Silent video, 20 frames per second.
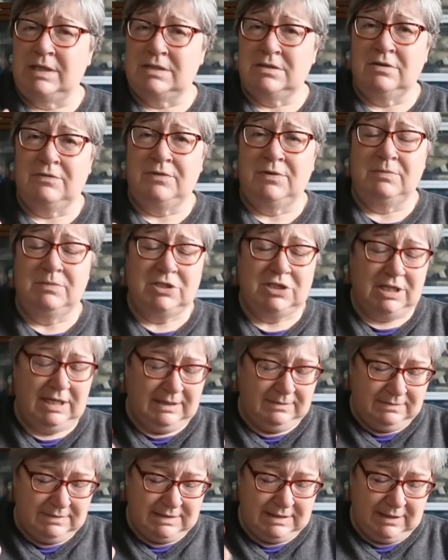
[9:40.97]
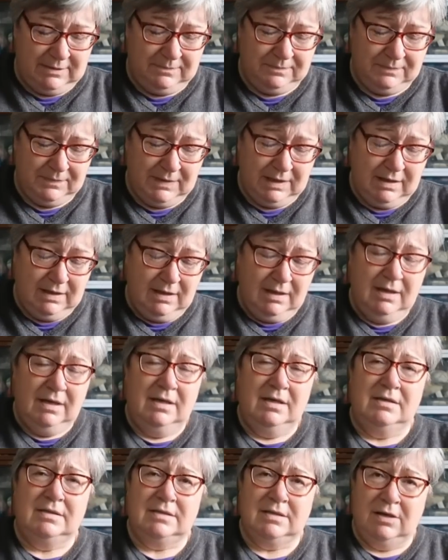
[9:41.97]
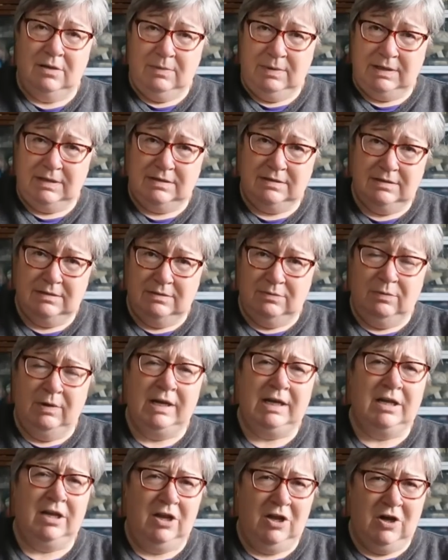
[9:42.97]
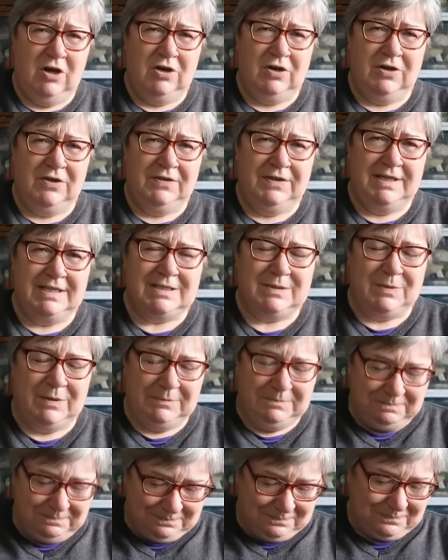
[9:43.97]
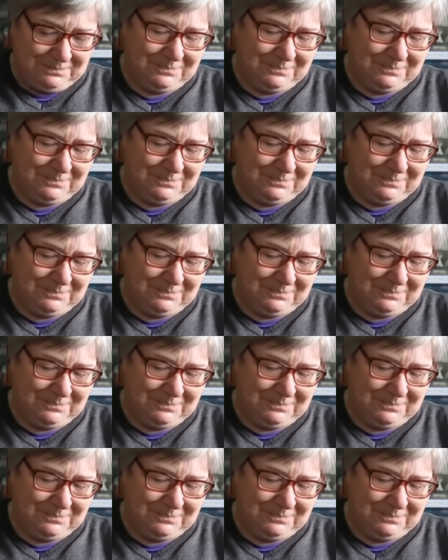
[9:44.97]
it's off the machine. So I went long on this one.